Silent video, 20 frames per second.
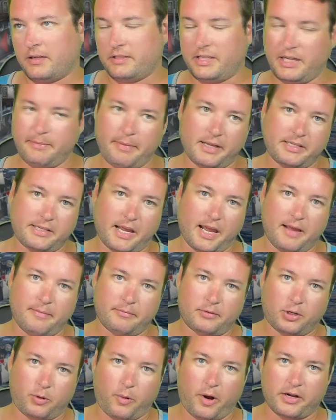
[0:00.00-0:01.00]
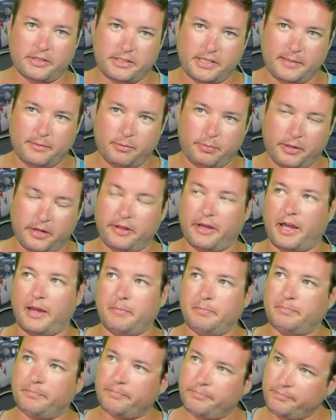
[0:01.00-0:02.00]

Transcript: Team-based game requires a team to play the game.